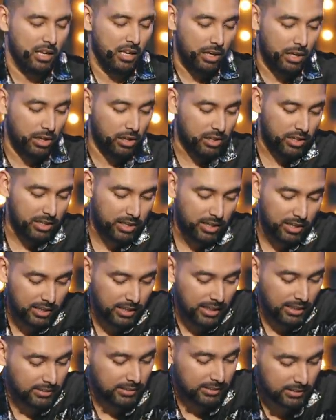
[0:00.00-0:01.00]
Look,
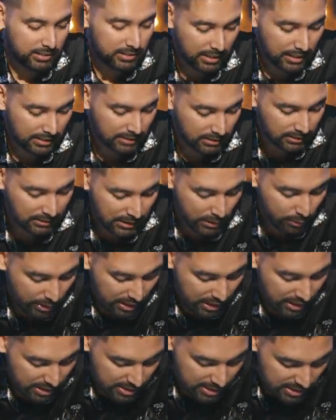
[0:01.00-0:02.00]
let's see
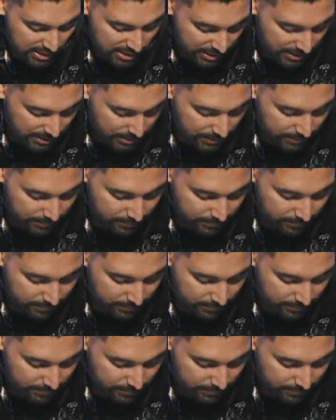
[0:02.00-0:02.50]
what else he did.